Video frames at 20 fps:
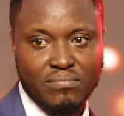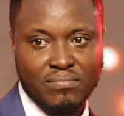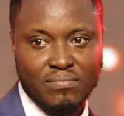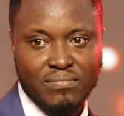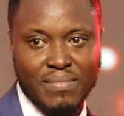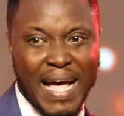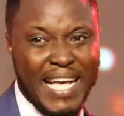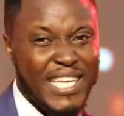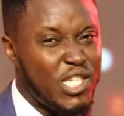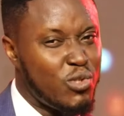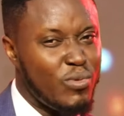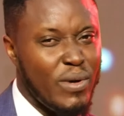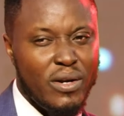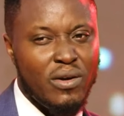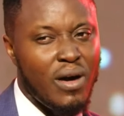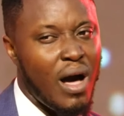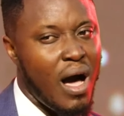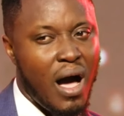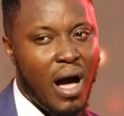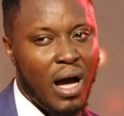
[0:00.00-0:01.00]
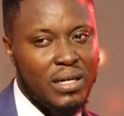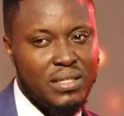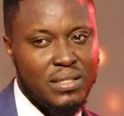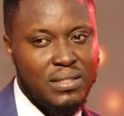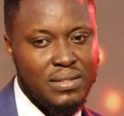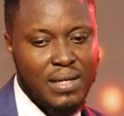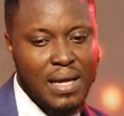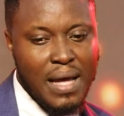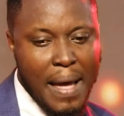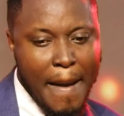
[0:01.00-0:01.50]
I swear to God,
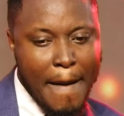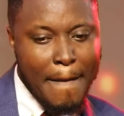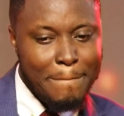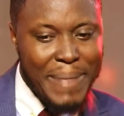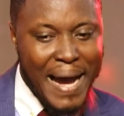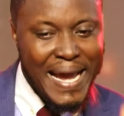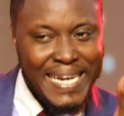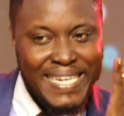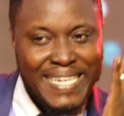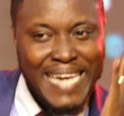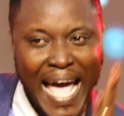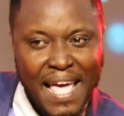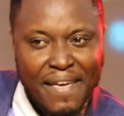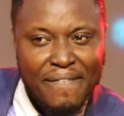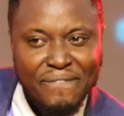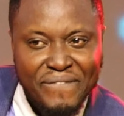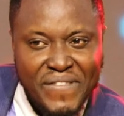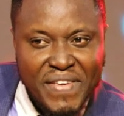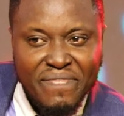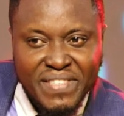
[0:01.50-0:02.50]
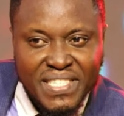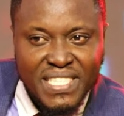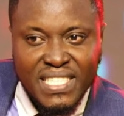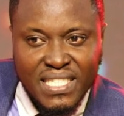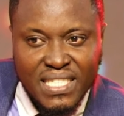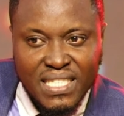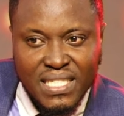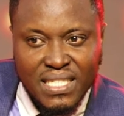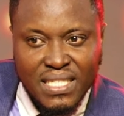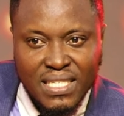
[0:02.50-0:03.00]
by 9.50,
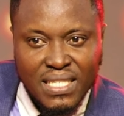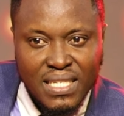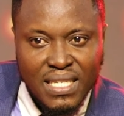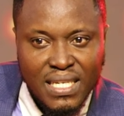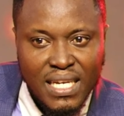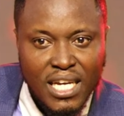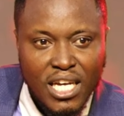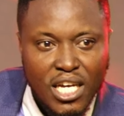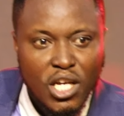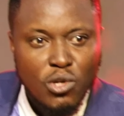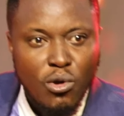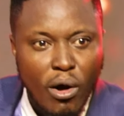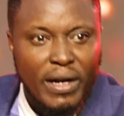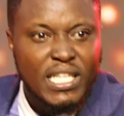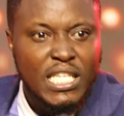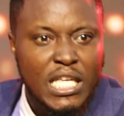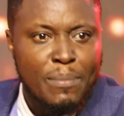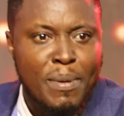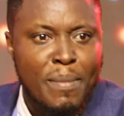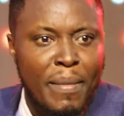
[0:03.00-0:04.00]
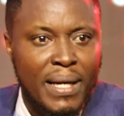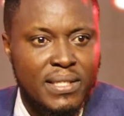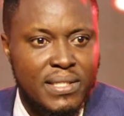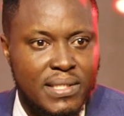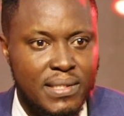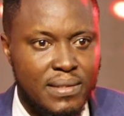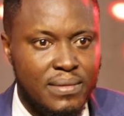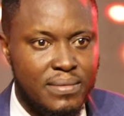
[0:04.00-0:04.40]
you're already keeping malice.